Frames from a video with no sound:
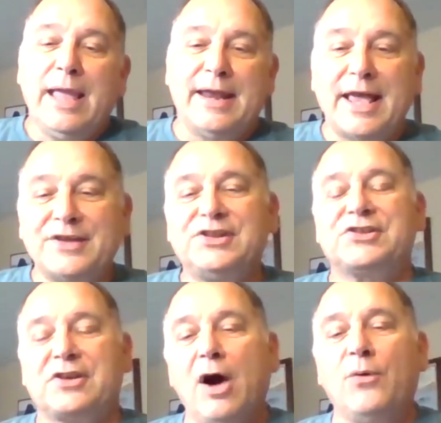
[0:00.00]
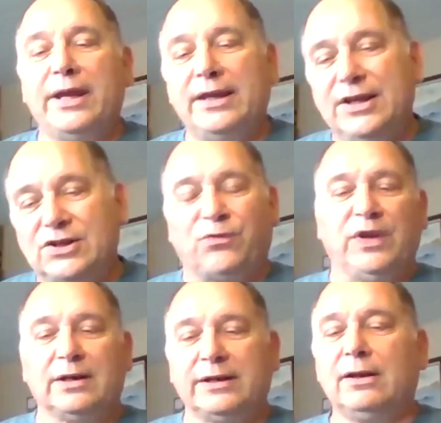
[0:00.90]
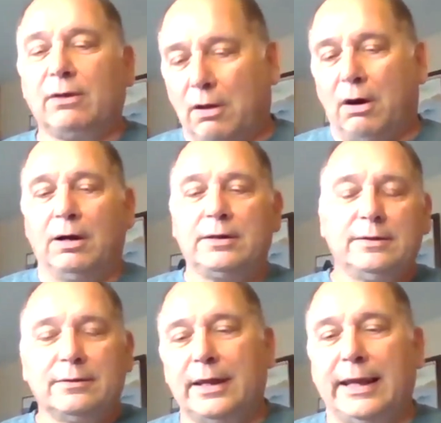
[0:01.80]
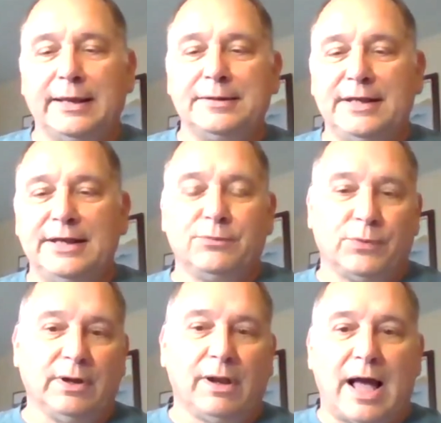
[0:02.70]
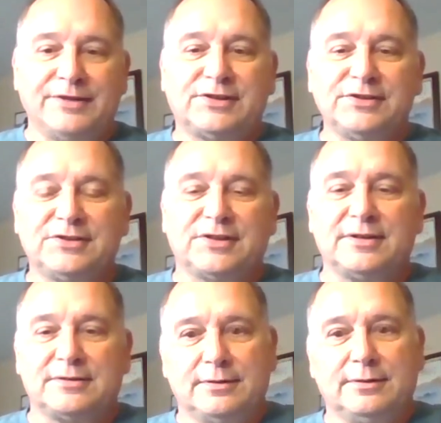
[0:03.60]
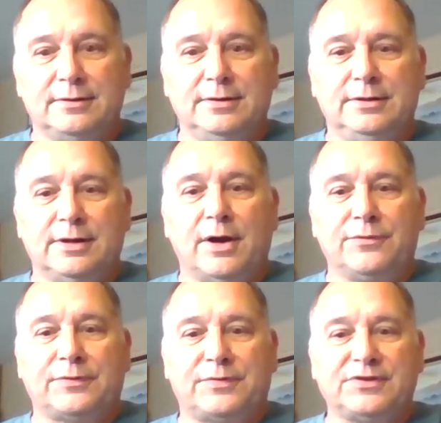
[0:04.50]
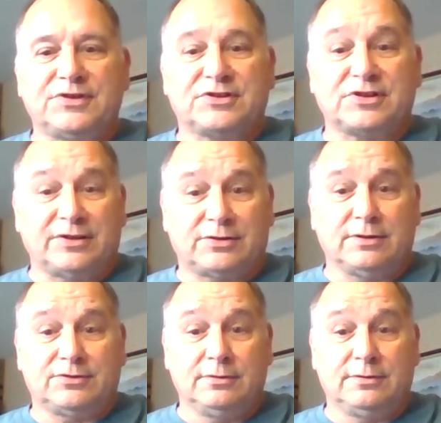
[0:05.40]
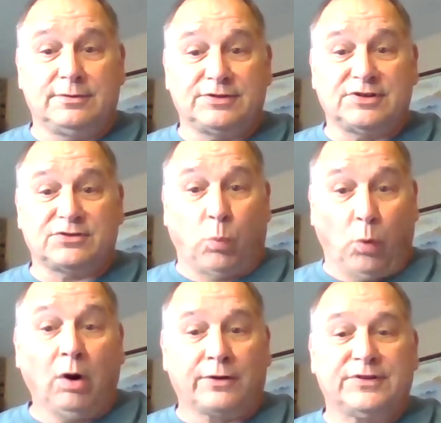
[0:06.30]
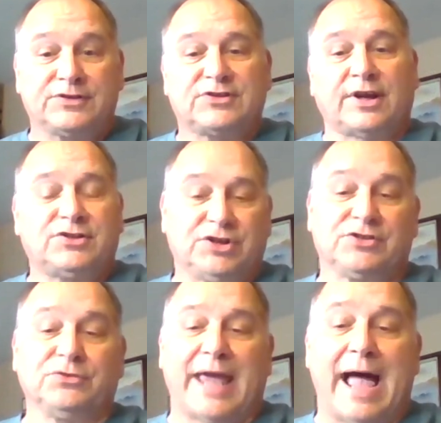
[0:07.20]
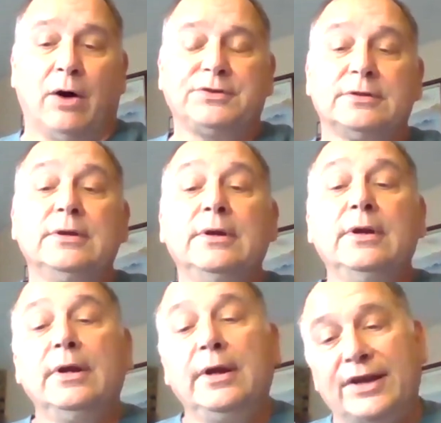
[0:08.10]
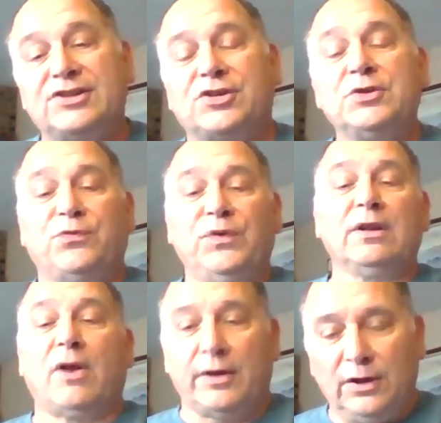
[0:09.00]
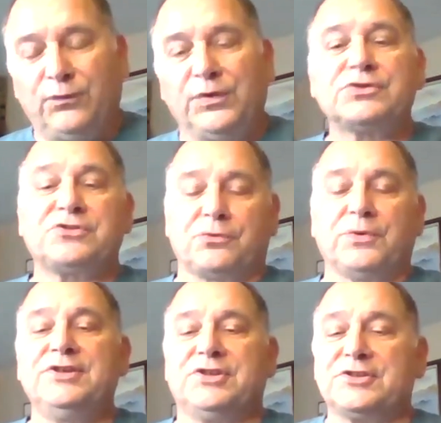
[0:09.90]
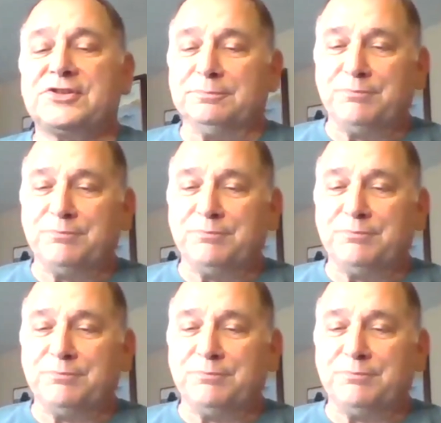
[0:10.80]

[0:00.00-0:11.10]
And as he's going, he's feeling along and he realizes that, you know, that this is like, this is work. This is like chiseled out. And so he's feeling along. He feels the ridges.